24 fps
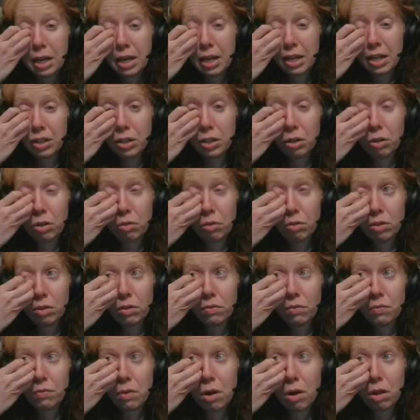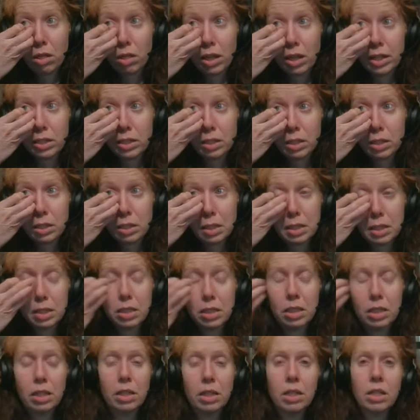a known fault line, such as
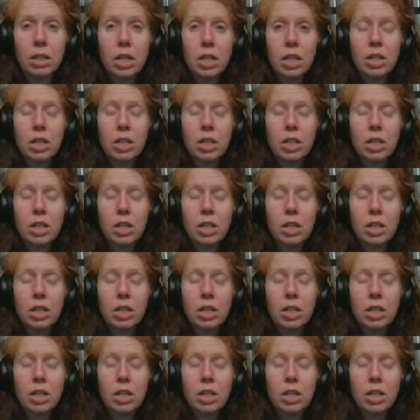the